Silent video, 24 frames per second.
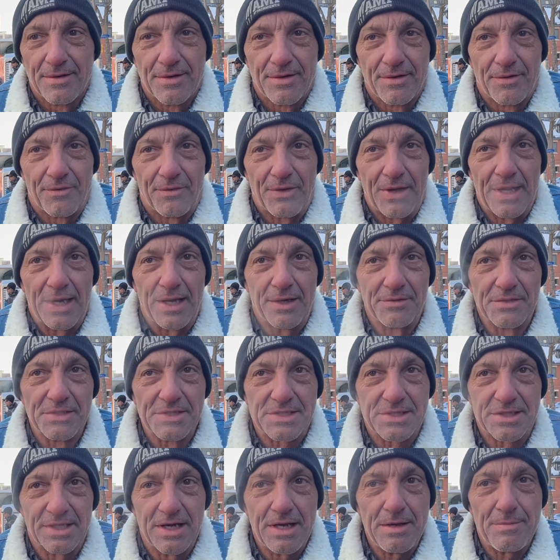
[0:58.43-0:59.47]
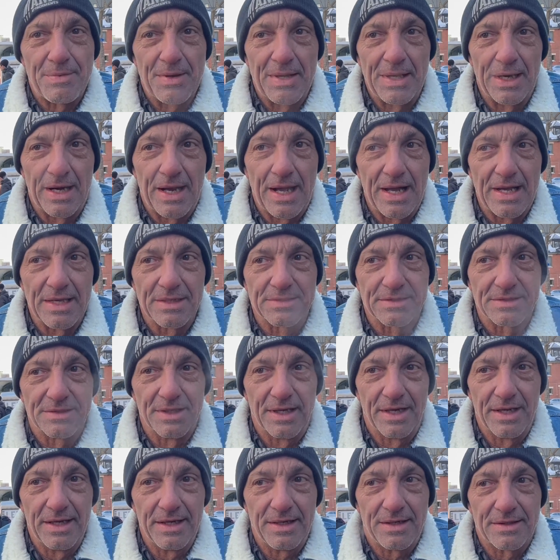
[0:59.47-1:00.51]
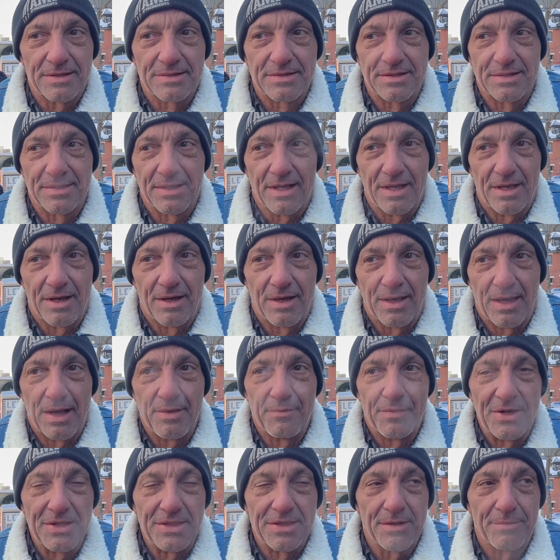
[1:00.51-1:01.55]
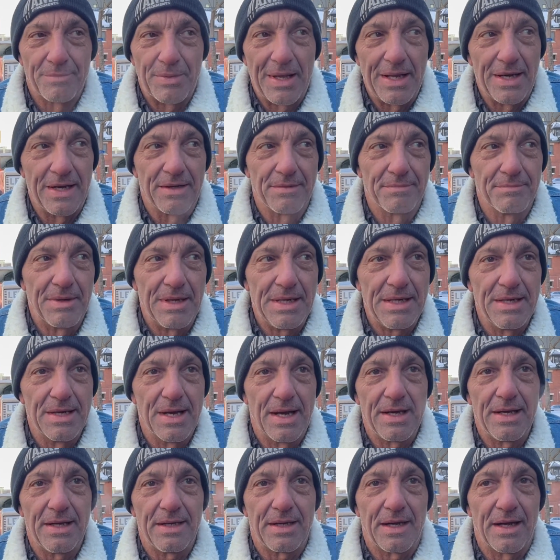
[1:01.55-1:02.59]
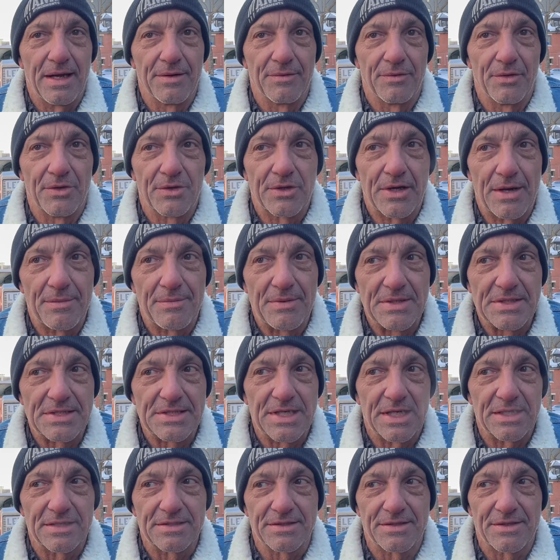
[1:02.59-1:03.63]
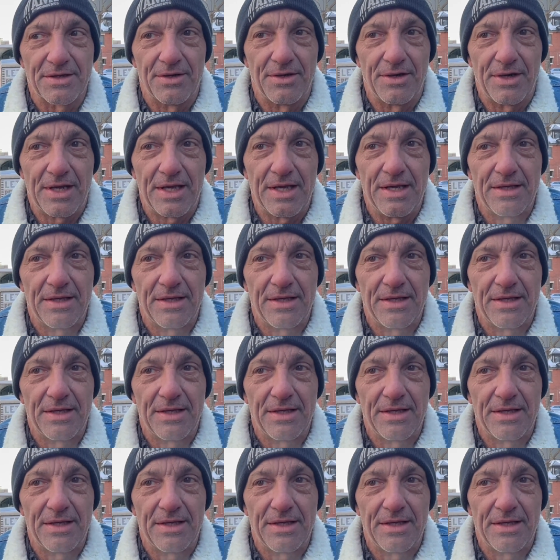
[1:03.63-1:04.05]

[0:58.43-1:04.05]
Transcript: While I was sleeping last night, I went to bed at midnight and woke up at 6:30.